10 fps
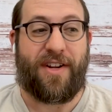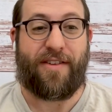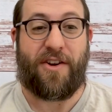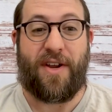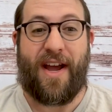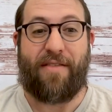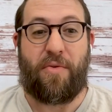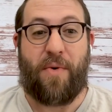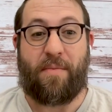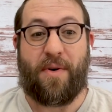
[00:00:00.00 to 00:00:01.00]
is, are you going to have
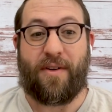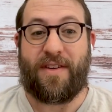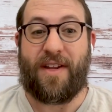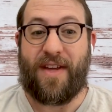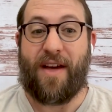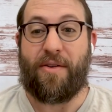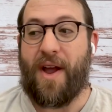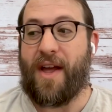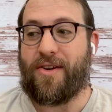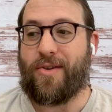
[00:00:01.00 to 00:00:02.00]
the right person at the other
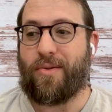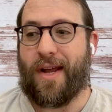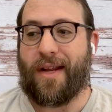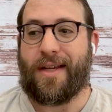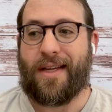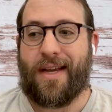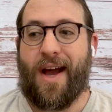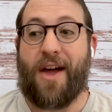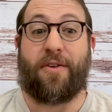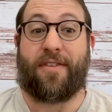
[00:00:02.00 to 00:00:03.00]
end who like
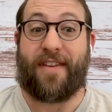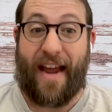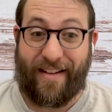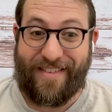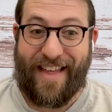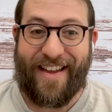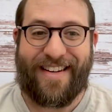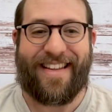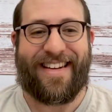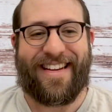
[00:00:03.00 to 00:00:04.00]
understands that
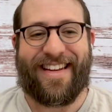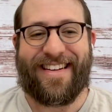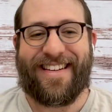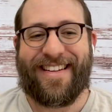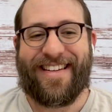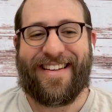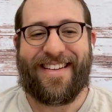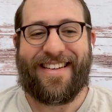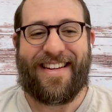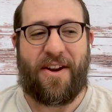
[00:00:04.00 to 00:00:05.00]
and then can,
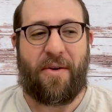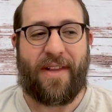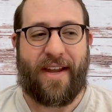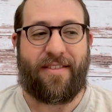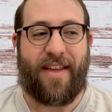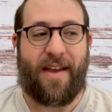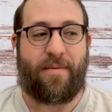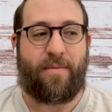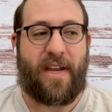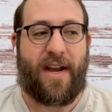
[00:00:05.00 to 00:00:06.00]
like you said,
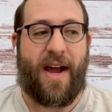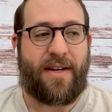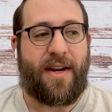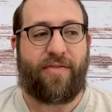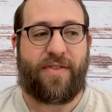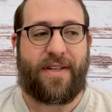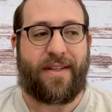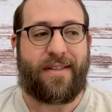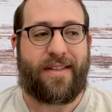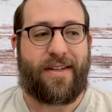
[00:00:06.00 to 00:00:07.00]
be kind enough
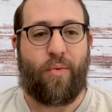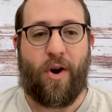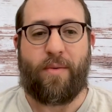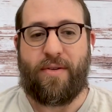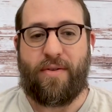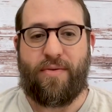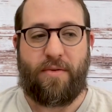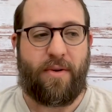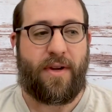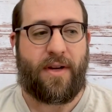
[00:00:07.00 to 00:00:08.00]
to work with you
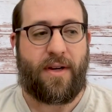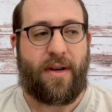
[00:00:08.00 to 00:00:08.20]
through it